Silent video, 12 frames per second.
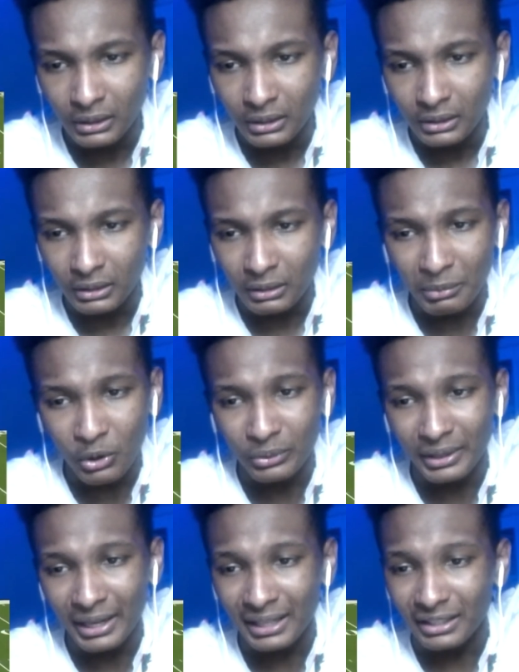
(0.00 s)
Come
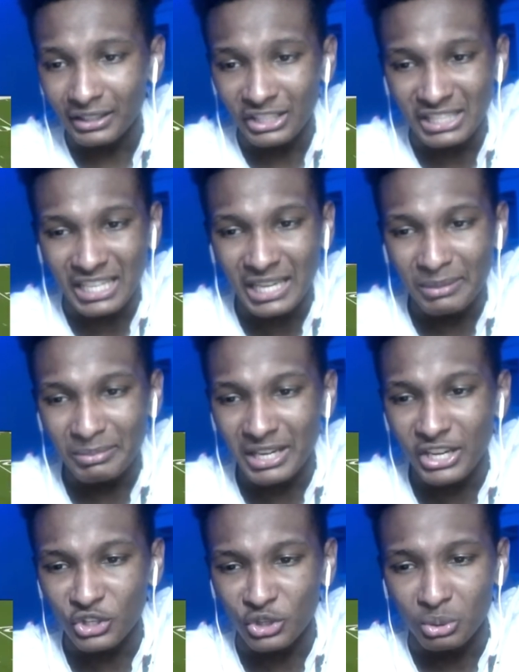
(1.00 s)
on, Nick. Your team
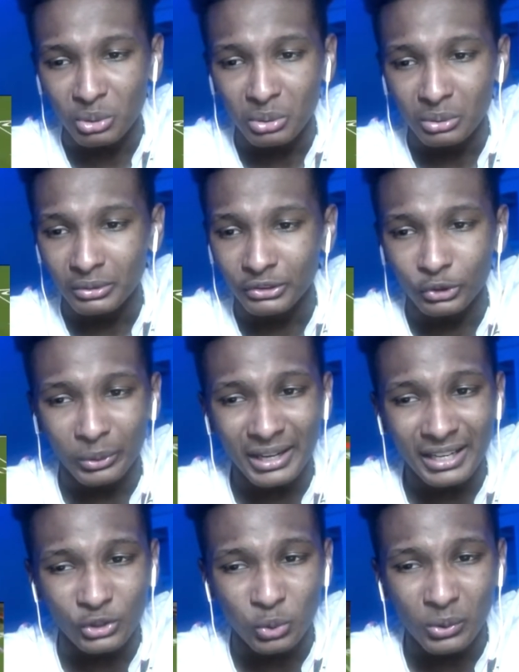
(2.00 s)
needs you.
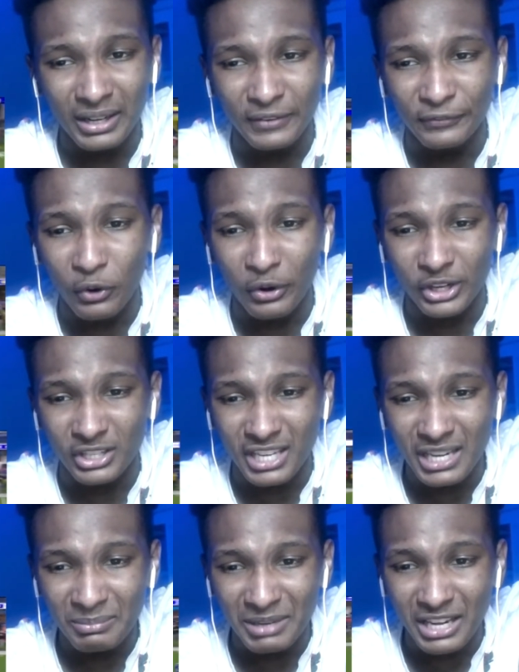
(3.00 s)
3-24. Your
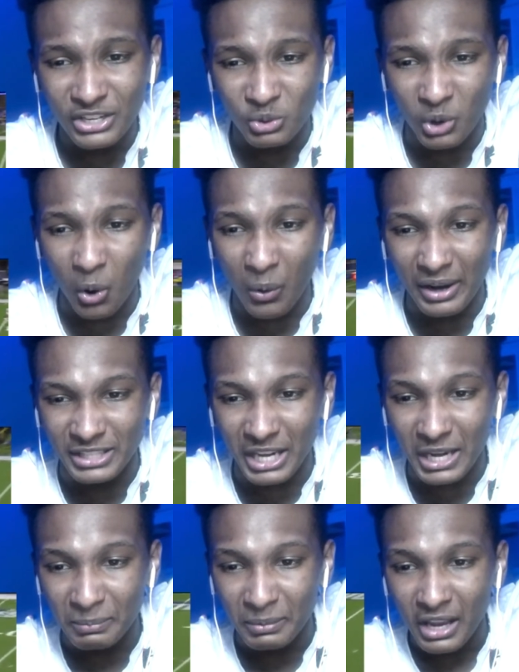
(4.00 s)
team needs you. Going
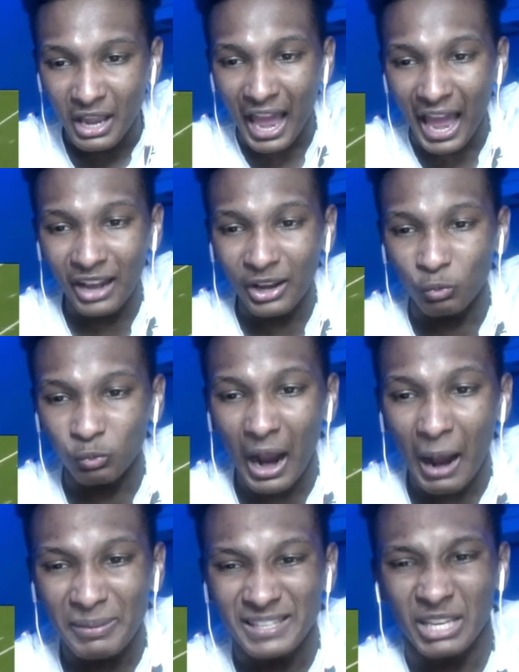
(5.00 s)
deep. Allen
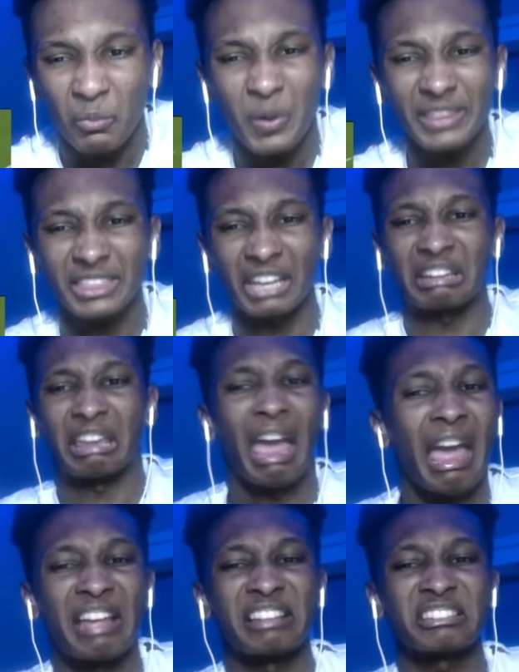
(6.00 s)
Robinson with the
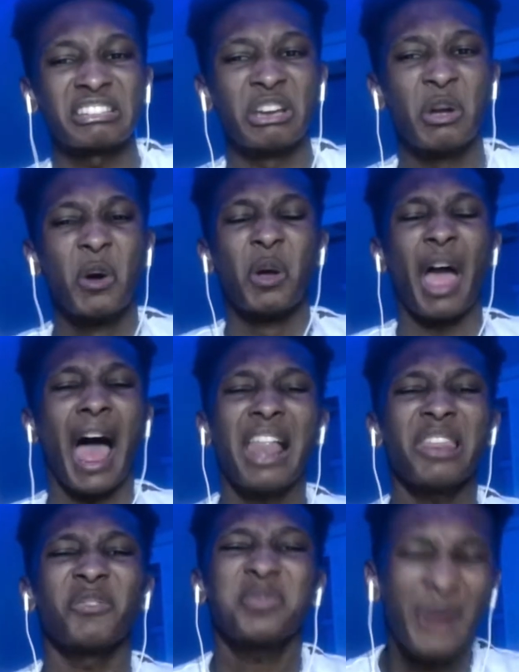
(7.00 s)
catch.
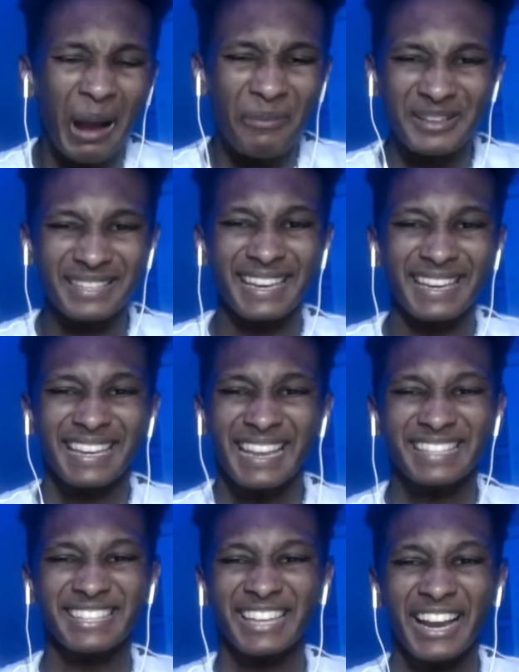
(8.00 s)
Allen Robinson. Yes,
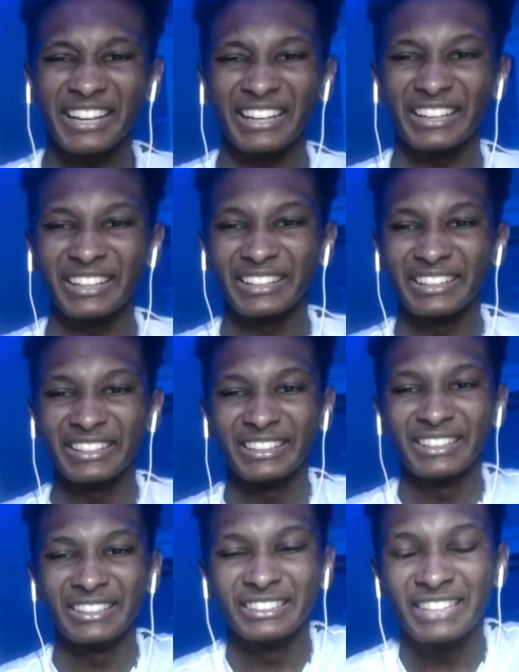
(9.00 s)
sir.
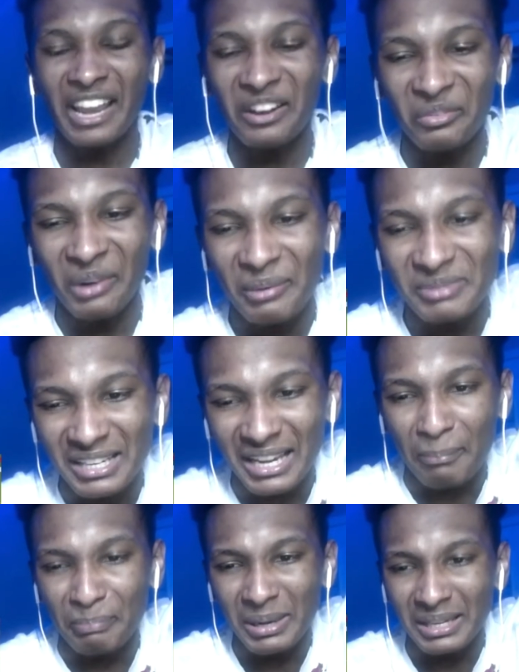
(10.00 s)
Jalen Ramsey
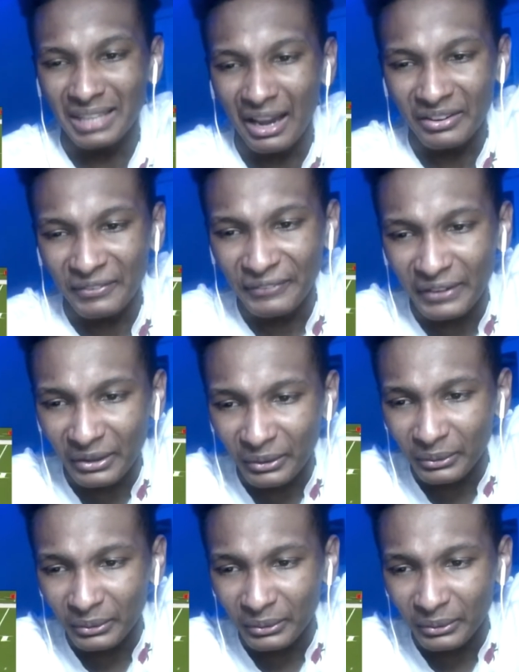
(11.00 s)
got beat down the field.